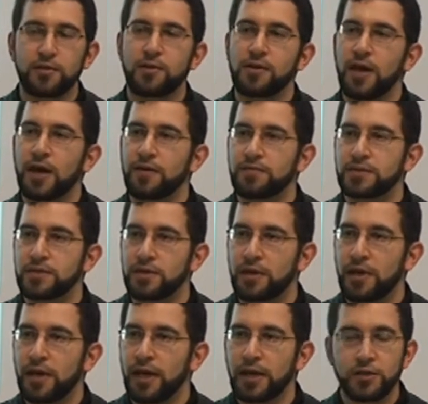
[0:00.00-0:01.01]
their lives,
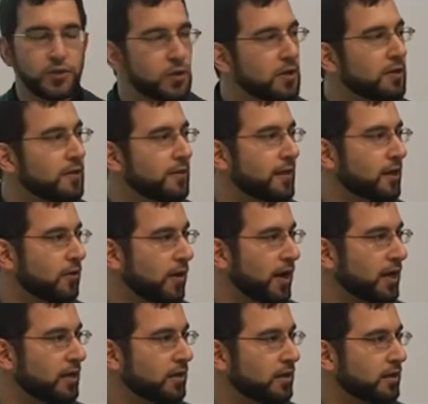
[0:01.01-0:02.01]
and certainly they
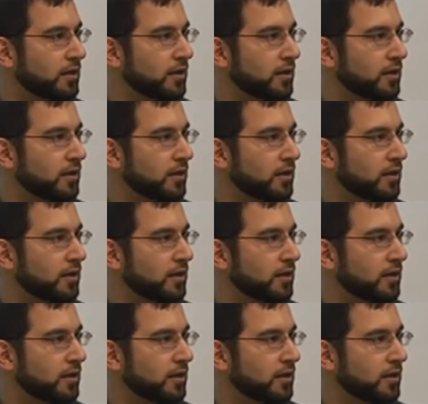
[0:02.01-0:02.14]
cried.